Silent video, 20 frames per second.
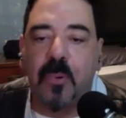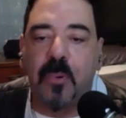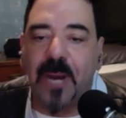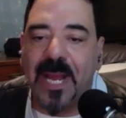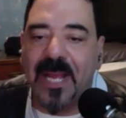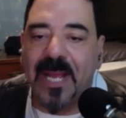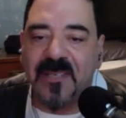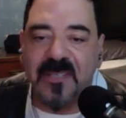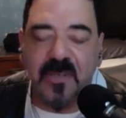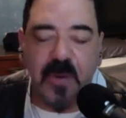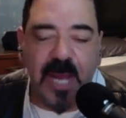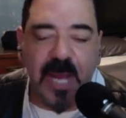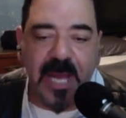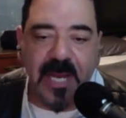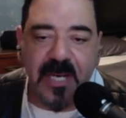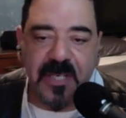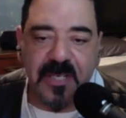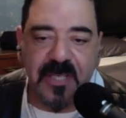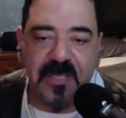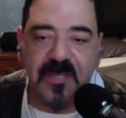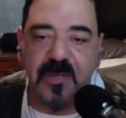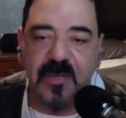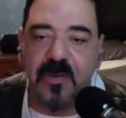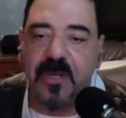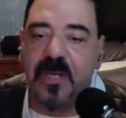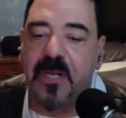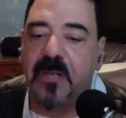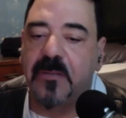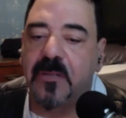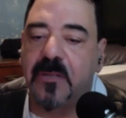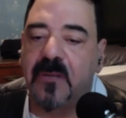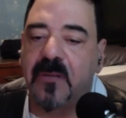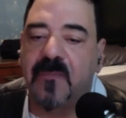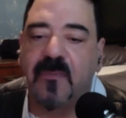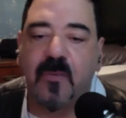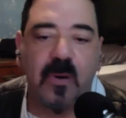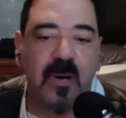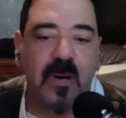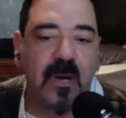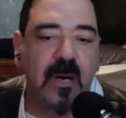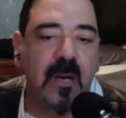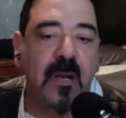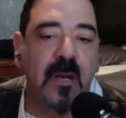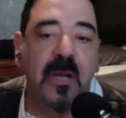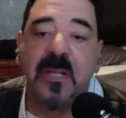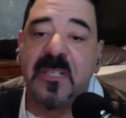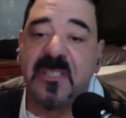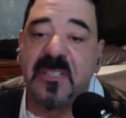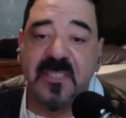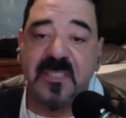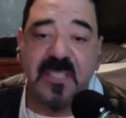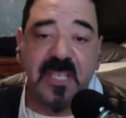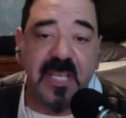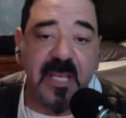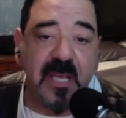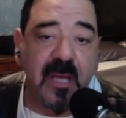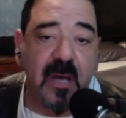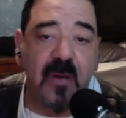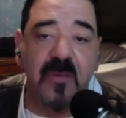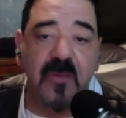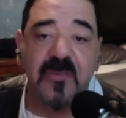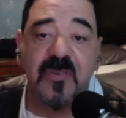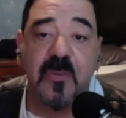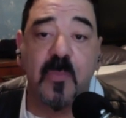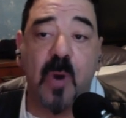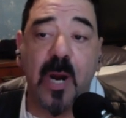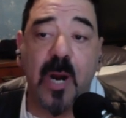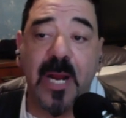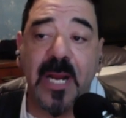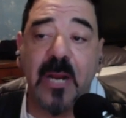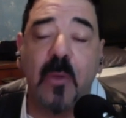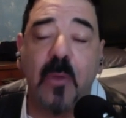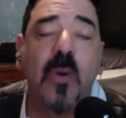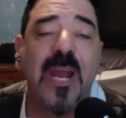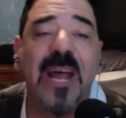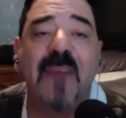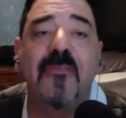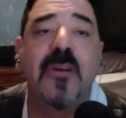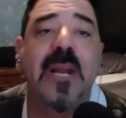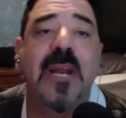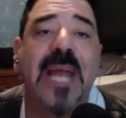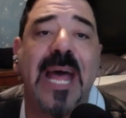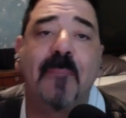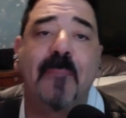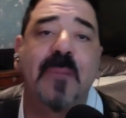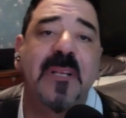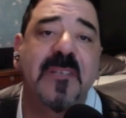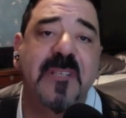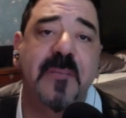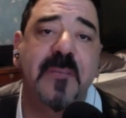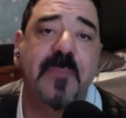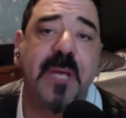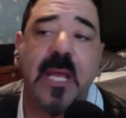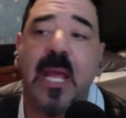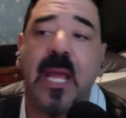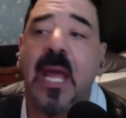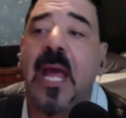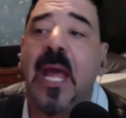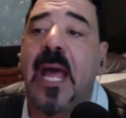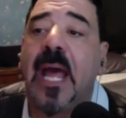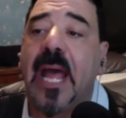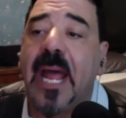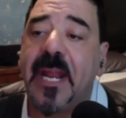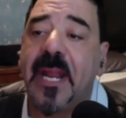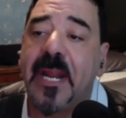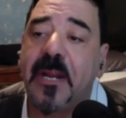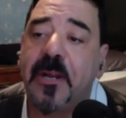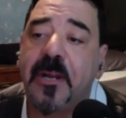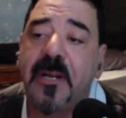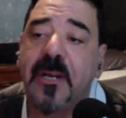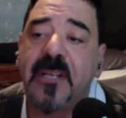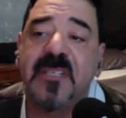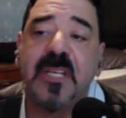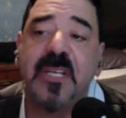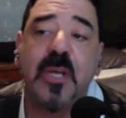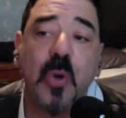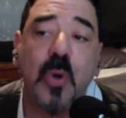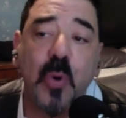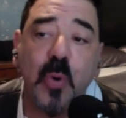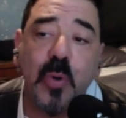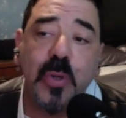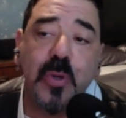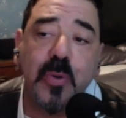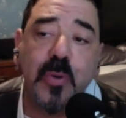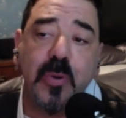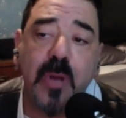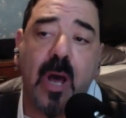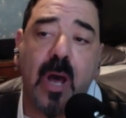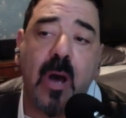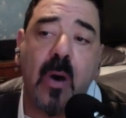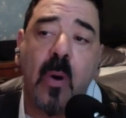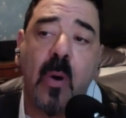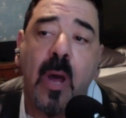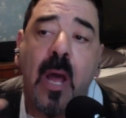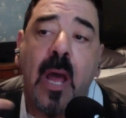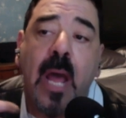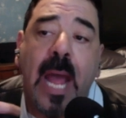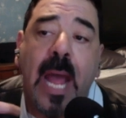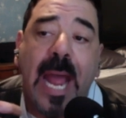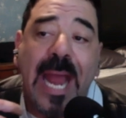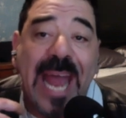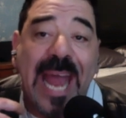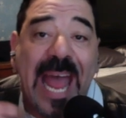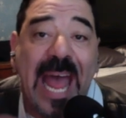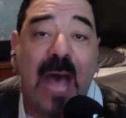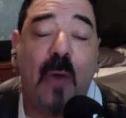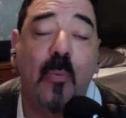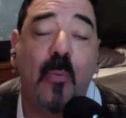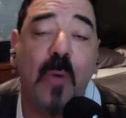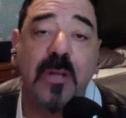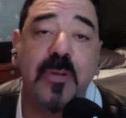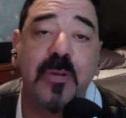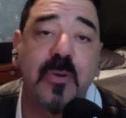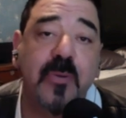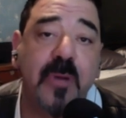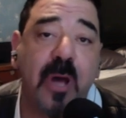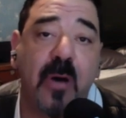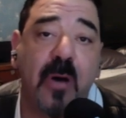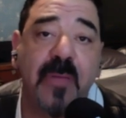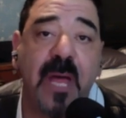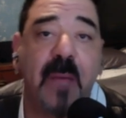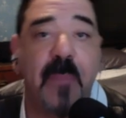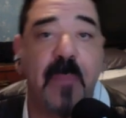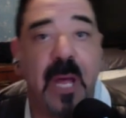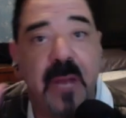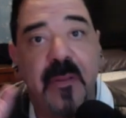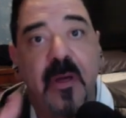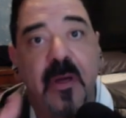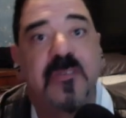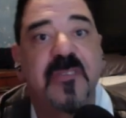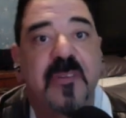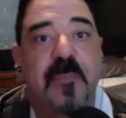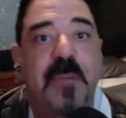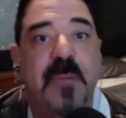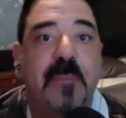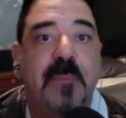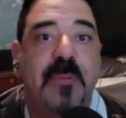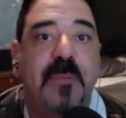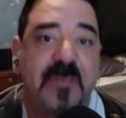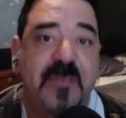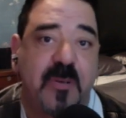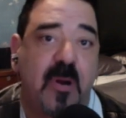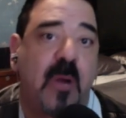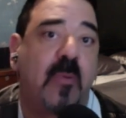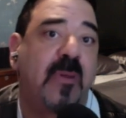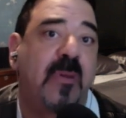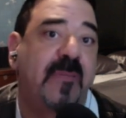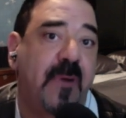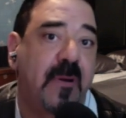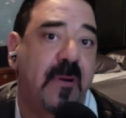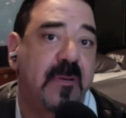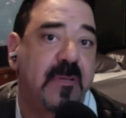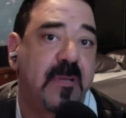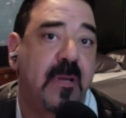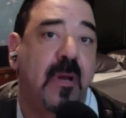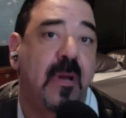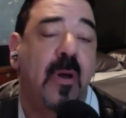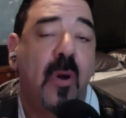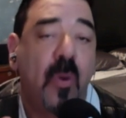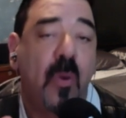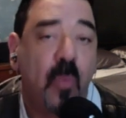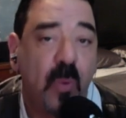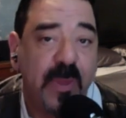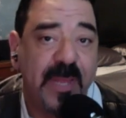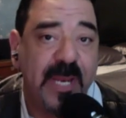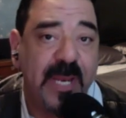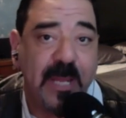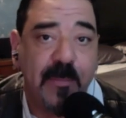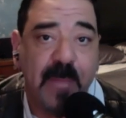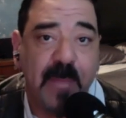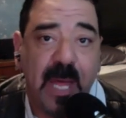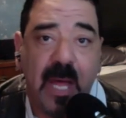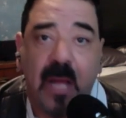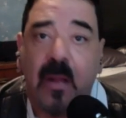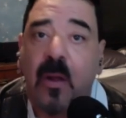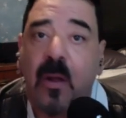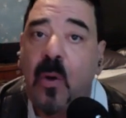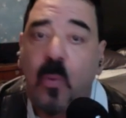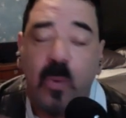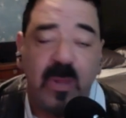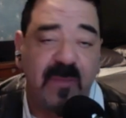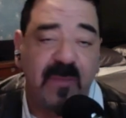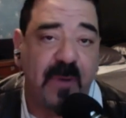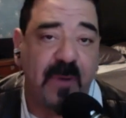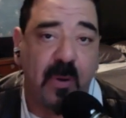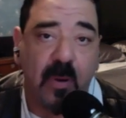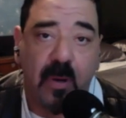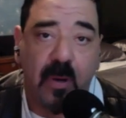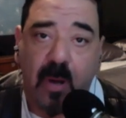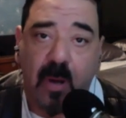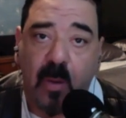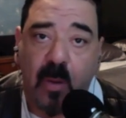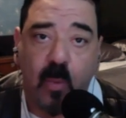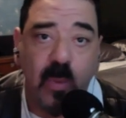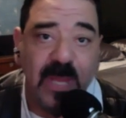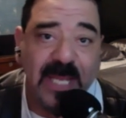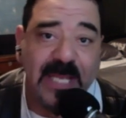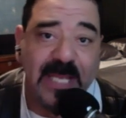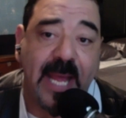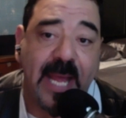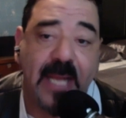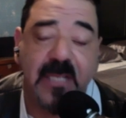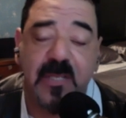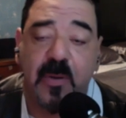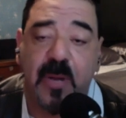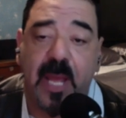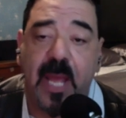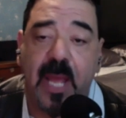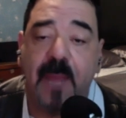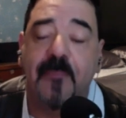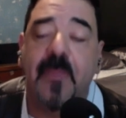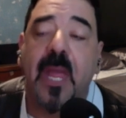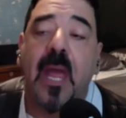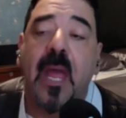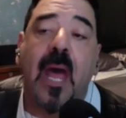brand strategists, or you're going to look for CEOs or marketing, whatever it happens to be. And then you're going to see who you know and how well you know them. And those are the people you start with first, with an email, with a phone call, with a text, okay?